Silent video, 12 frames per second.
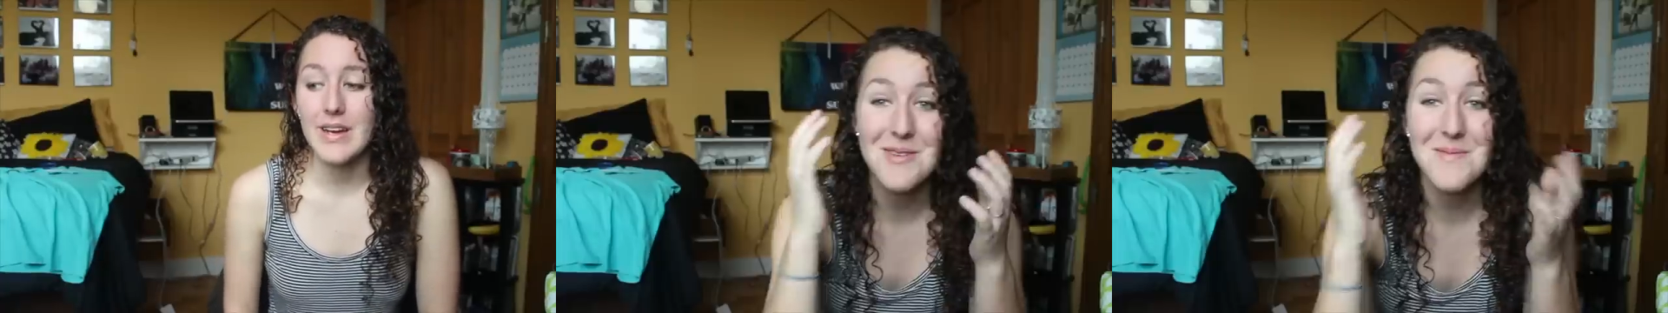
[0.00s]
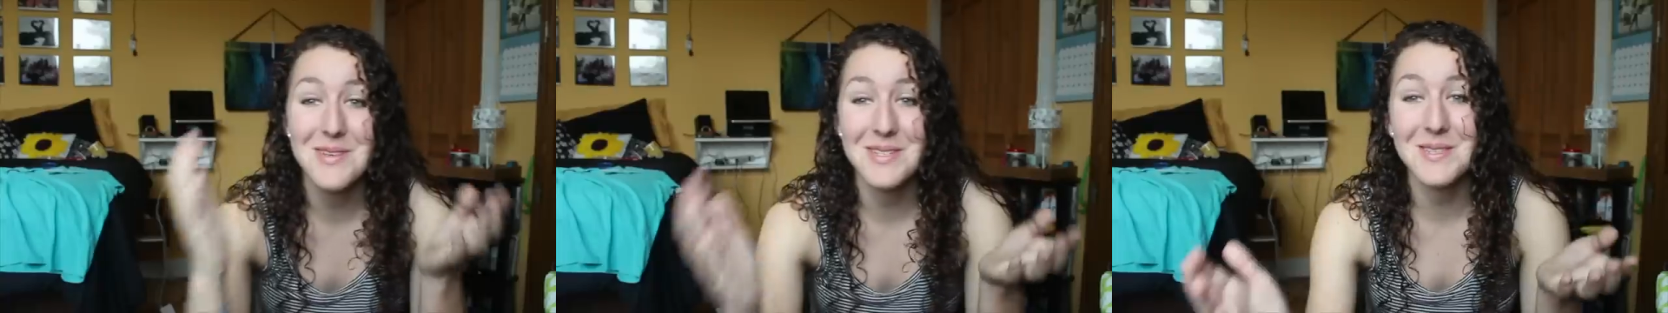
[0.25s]
I'm
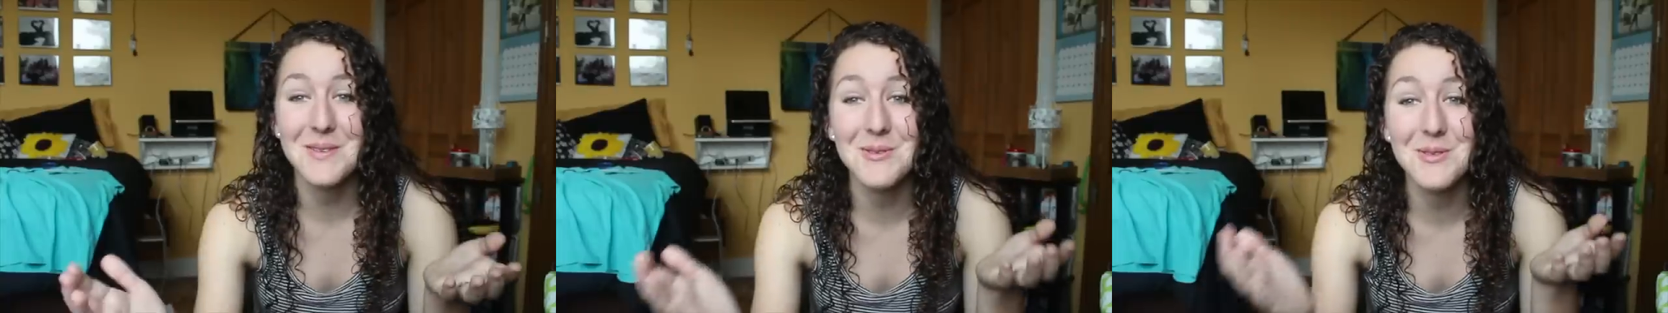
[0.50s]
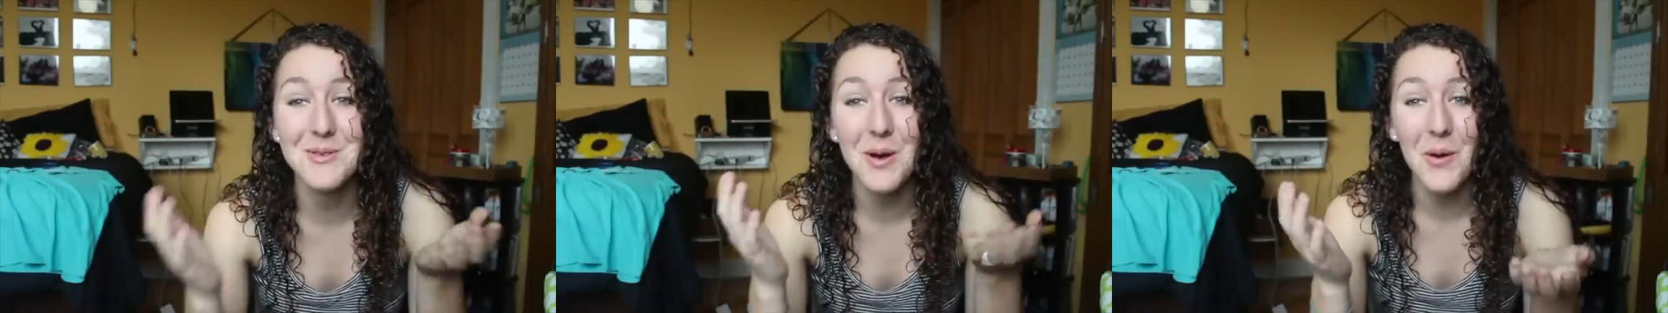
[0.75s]
gonna miss you
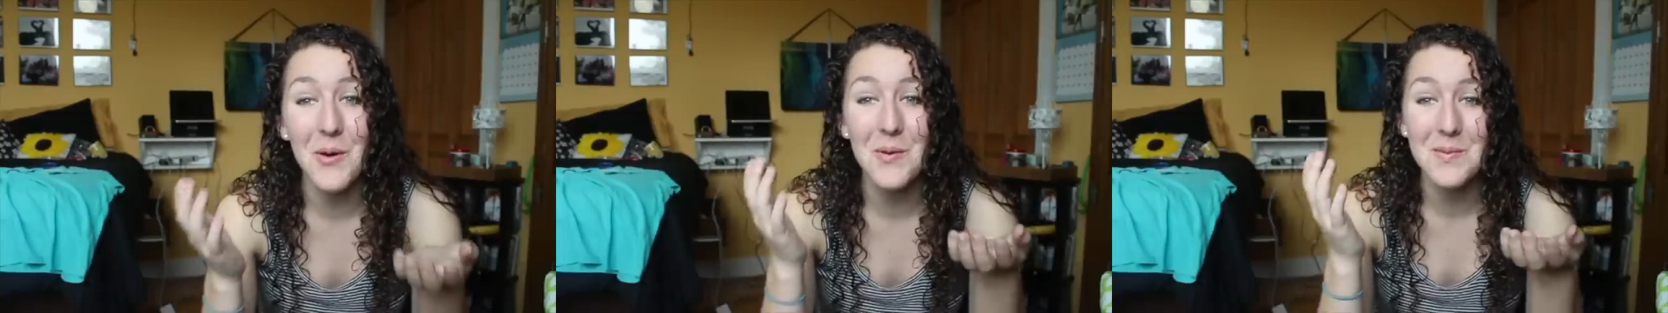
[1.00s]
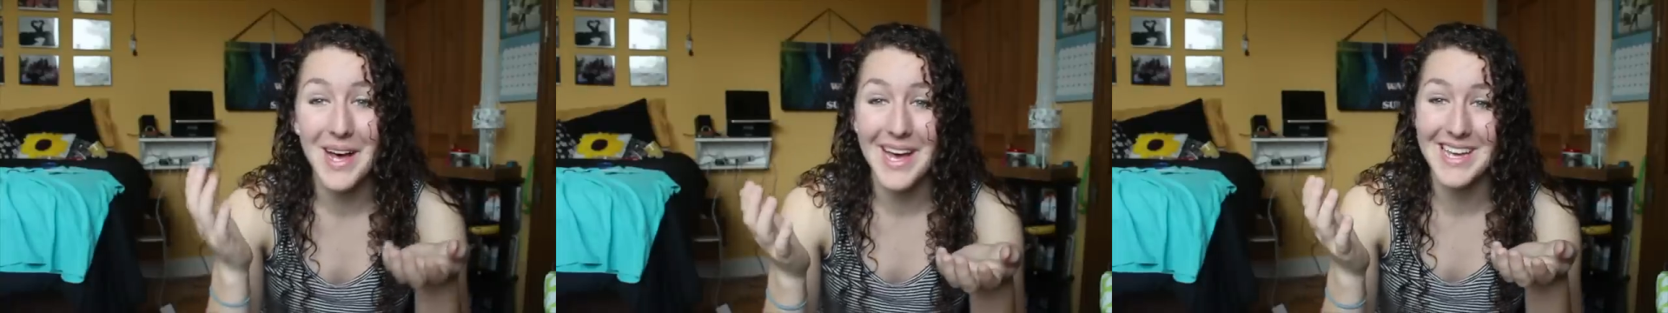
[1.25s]

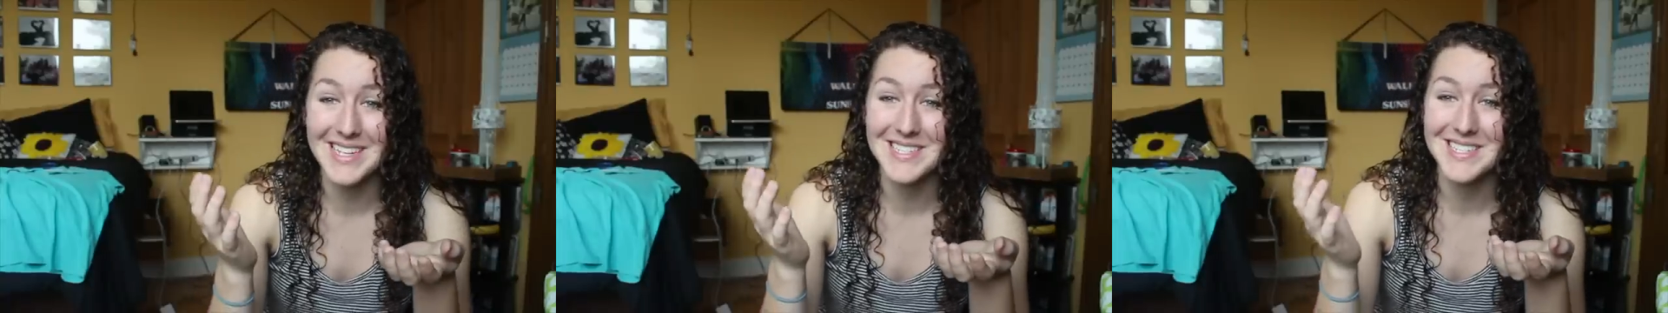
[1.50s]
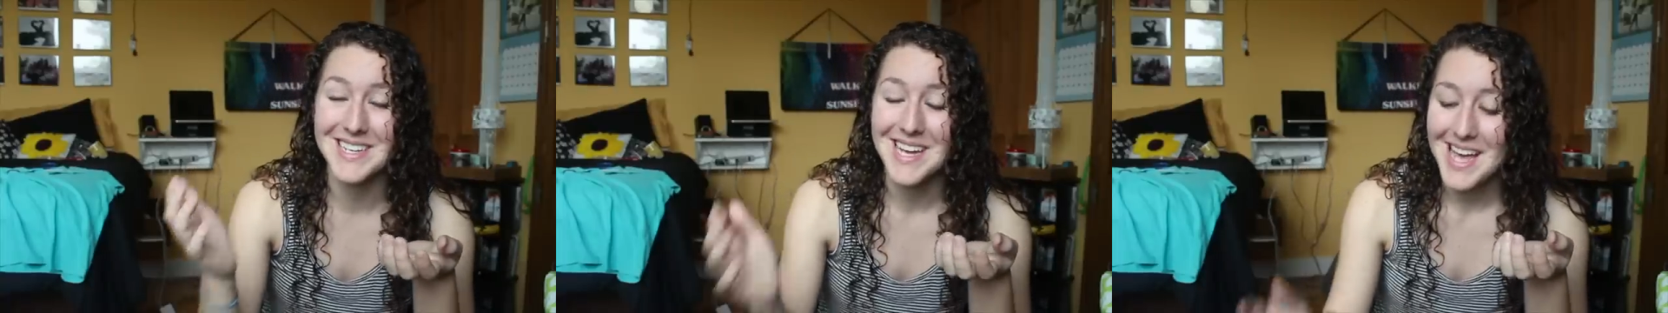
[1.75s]
so
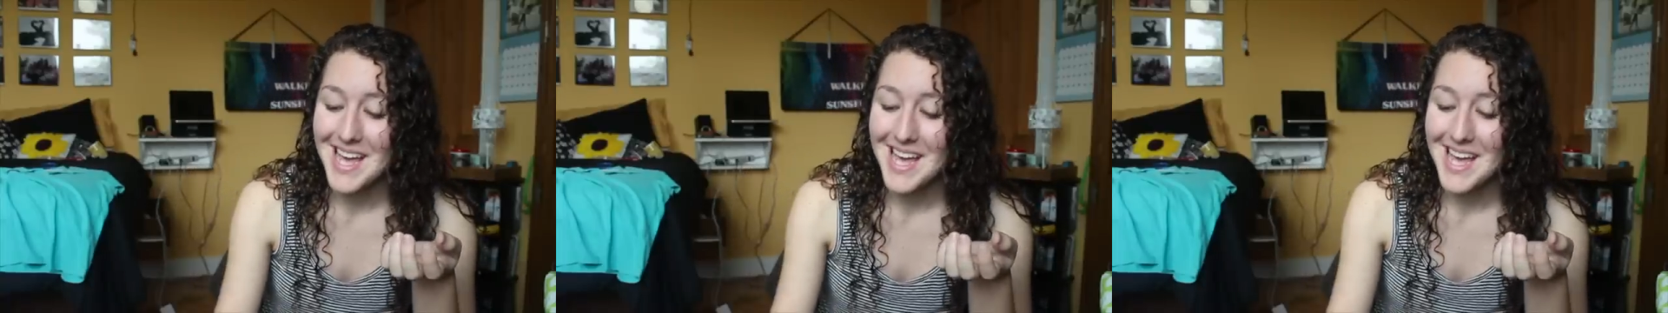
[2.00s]
much.